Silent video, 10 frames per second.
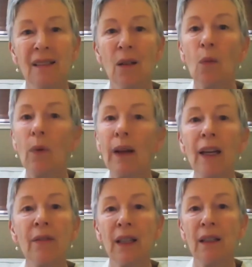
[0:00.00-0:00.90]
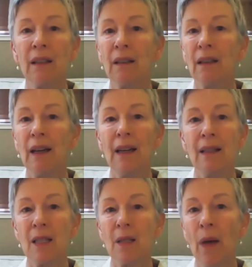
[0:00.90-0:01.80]
Waving and
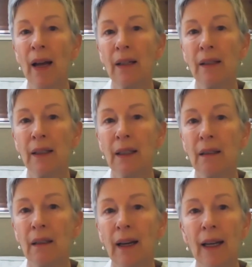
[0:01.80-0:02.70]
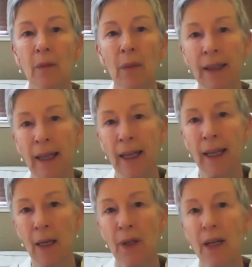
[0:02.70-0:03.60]
smiling at my
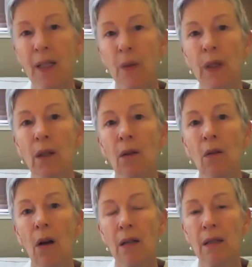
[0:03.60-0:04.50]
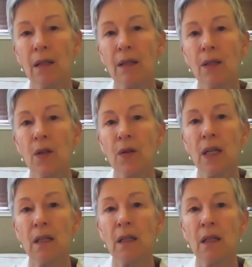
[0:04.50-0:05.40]
neighbor as we cross the
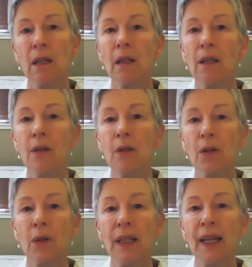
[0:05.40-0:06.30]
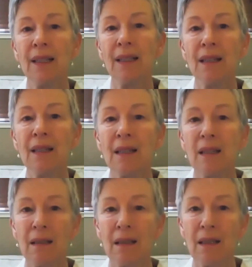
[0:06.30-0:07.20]
street to create
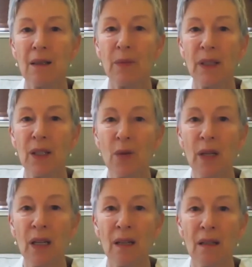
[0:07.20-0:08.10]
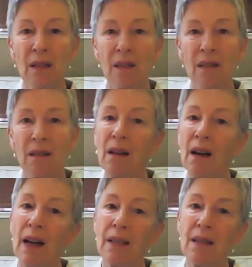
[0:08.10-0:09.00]
distance between us.
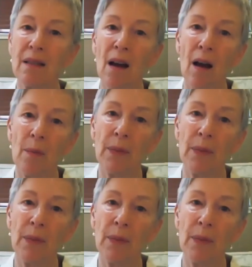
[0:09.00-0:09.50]
I stop